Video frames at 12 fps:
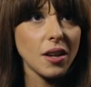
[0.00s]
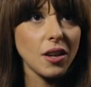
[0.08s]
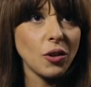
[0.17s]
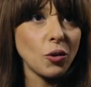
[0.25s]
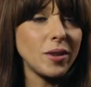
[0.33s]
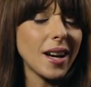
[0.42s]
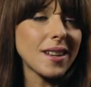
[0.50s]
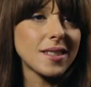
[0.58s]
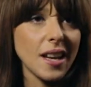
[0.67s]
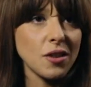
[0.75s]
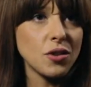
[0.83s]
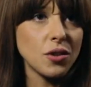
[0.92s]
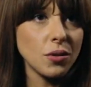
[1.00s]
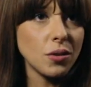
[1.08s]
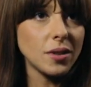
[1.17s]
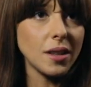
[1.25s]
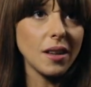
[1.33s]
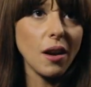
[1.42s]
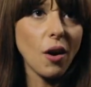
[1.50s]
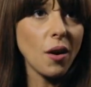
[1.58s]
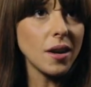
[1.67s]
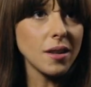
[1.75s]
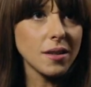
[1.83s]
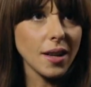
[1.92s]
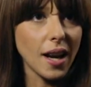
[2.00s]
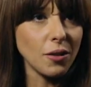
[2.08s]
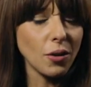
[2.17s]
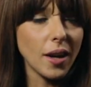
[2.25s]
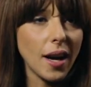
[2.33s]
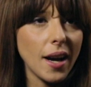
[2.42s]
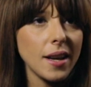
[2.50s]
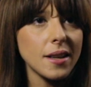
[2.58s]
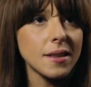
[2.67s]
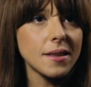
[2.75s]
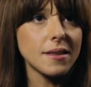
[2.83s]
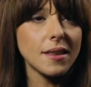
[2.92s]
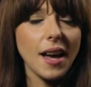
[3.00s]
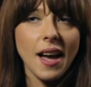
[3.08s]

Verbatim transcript: you know, the Accenture, the Deloitte kind of guys,